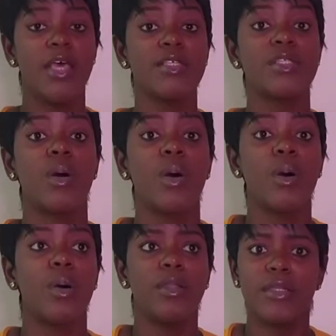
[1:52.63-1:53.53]

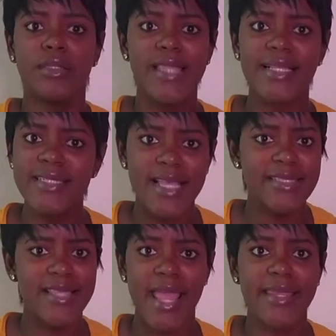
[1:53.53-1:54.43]
So that is a
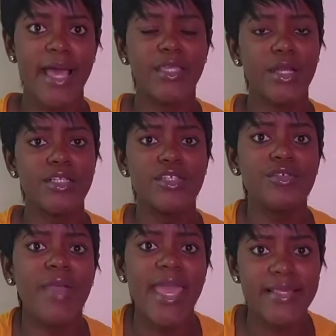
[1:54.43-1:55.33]
sign that you're
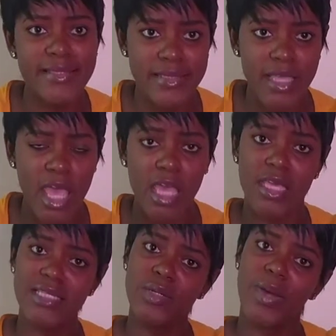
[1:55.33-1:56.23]
stressed. You
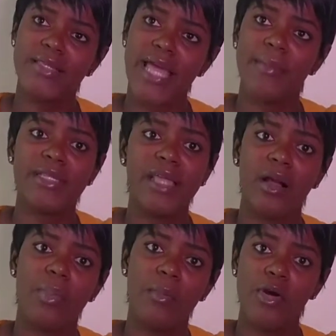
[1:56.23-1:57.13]
see, when time you take
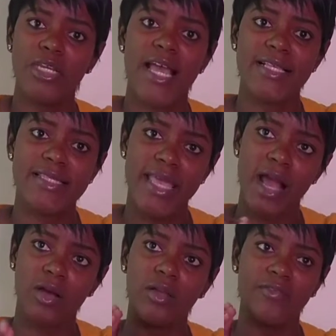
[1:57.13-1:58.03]
up your money and say you
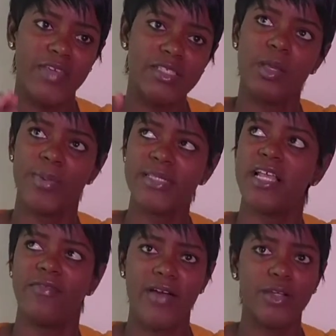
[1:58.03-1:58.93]
go fix up
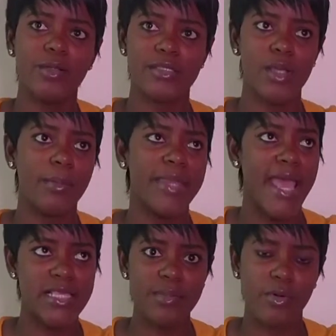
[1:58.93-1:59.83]
yourself and do something
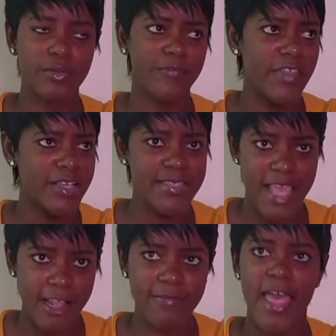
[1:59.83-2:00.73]
nice for
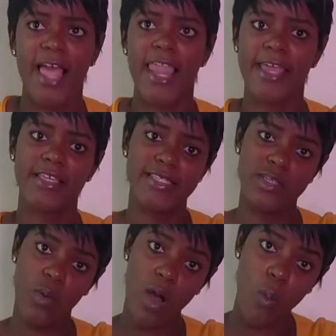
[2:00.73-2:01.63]
yourself, like you see
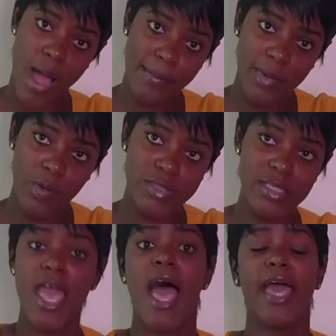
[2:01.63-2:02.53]
one blouse
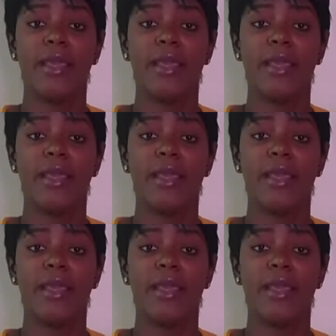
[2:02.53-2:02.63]
and you